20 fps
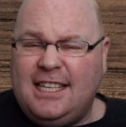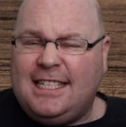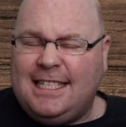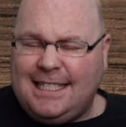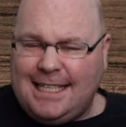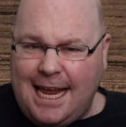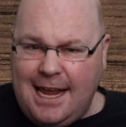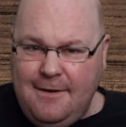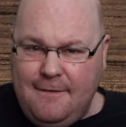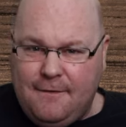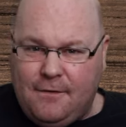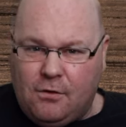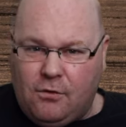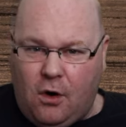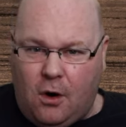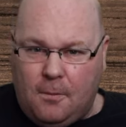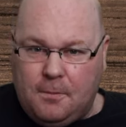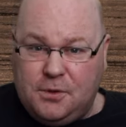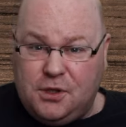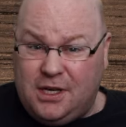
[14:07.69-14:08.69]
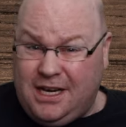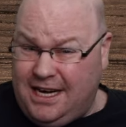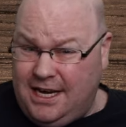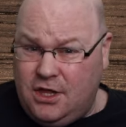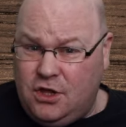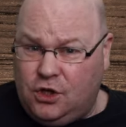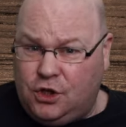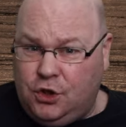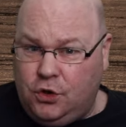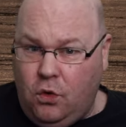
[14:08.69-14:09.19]
safer option
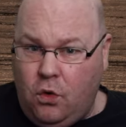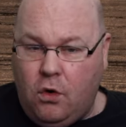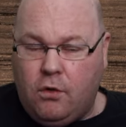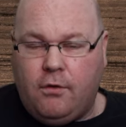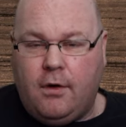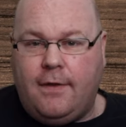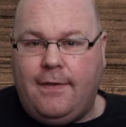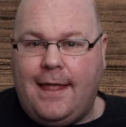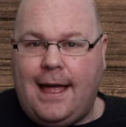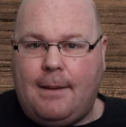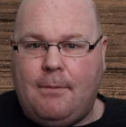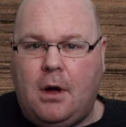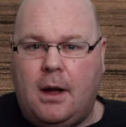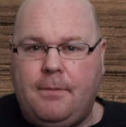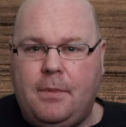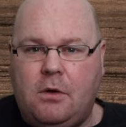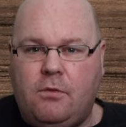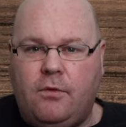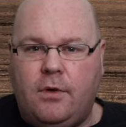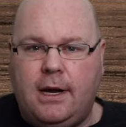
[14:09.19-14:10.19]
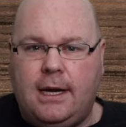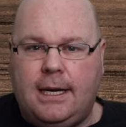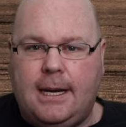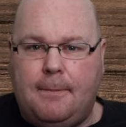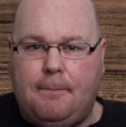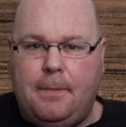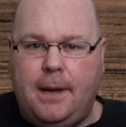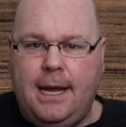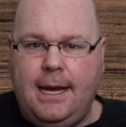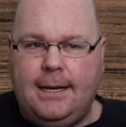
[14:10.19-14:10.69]
in the short run. That might be really
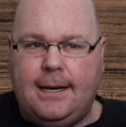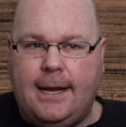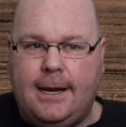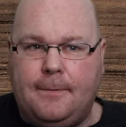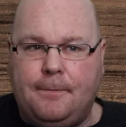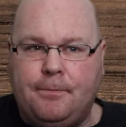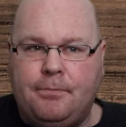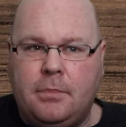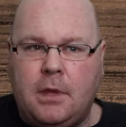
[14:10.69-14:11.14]
appealing.